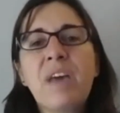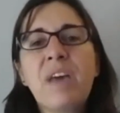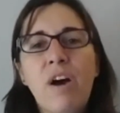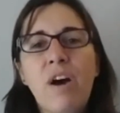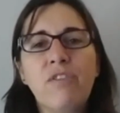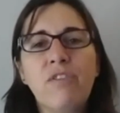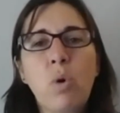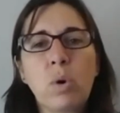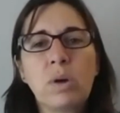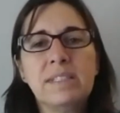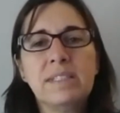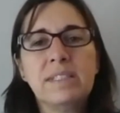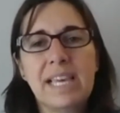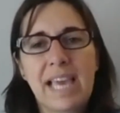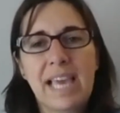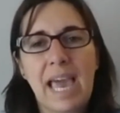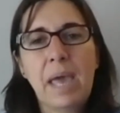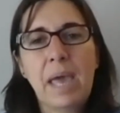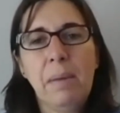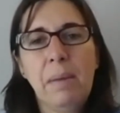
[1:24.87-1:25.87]
of course, it
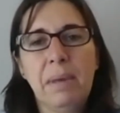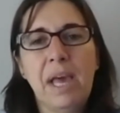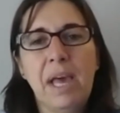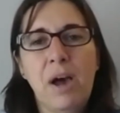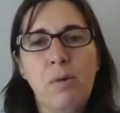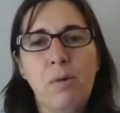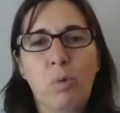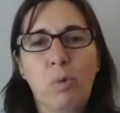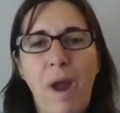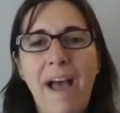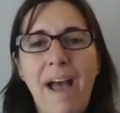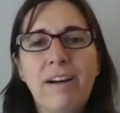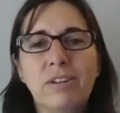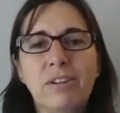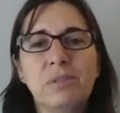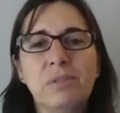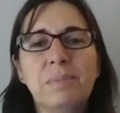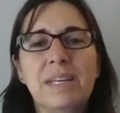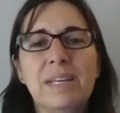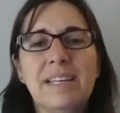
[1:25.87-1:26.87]
can't become
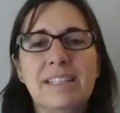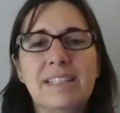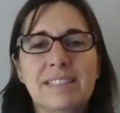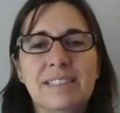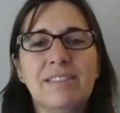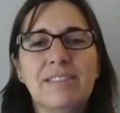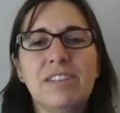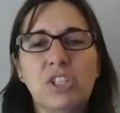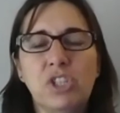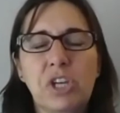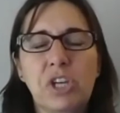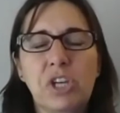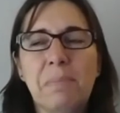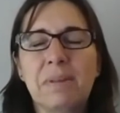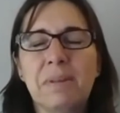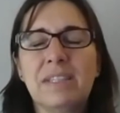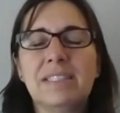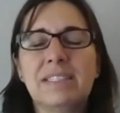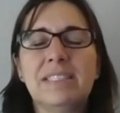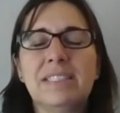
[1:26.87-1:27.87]
round because of the shape
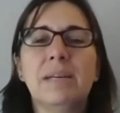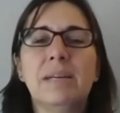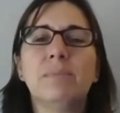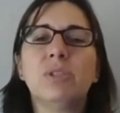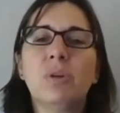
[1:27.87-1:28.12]
of the stem.